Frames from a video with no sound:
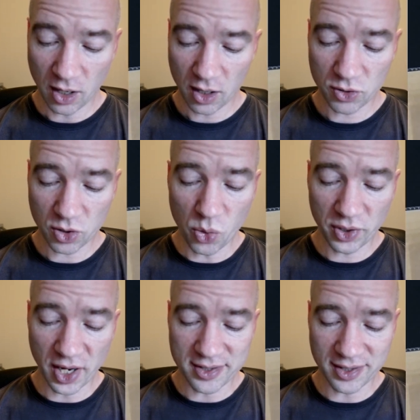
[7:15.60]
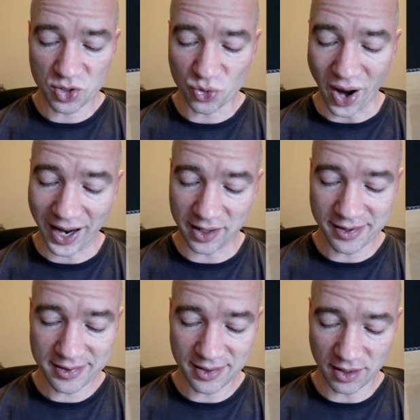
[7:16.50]
Not only is it
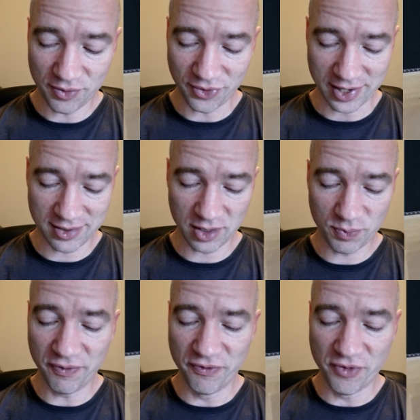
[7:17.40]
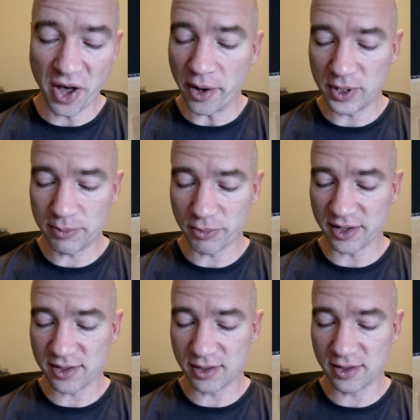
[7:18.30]
trackless and infested with vermin,
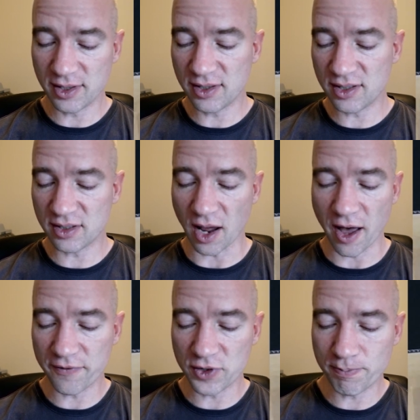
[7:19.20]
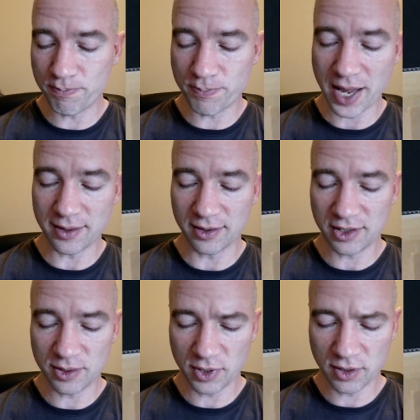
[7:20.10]
monsters, and starving
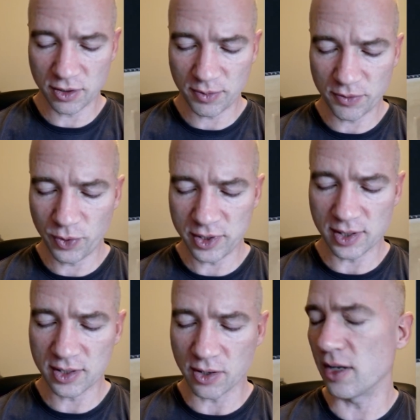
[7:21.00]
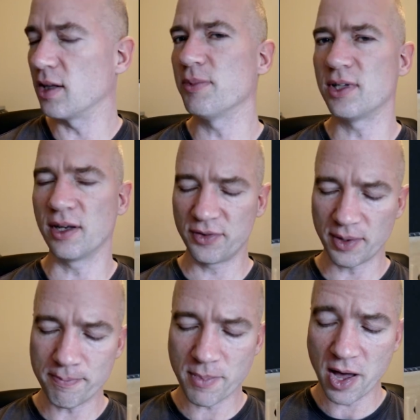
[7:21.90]
bandits, but a group of wizards calling themselves the
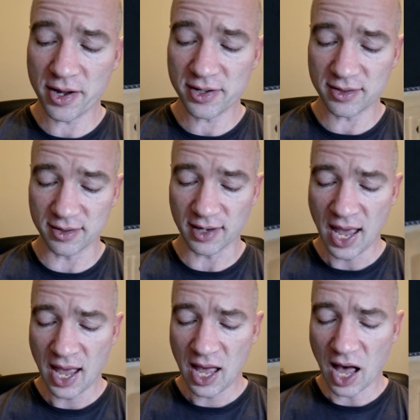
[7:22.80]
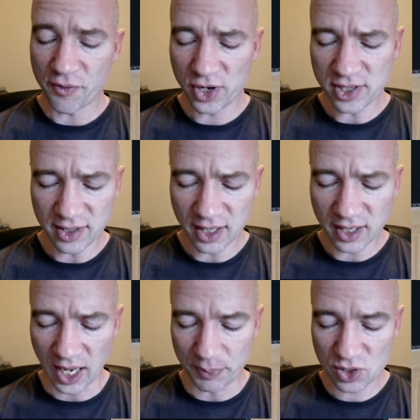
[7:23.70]
Masters have recently
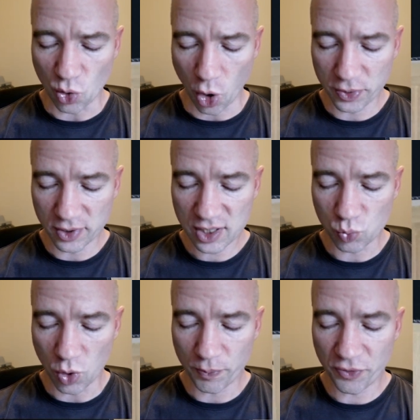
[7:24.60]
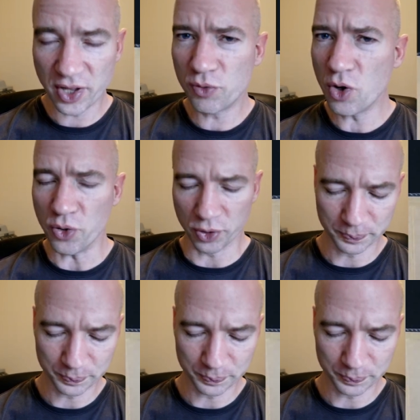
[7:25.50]
claimed Scorpion Swamp for their own.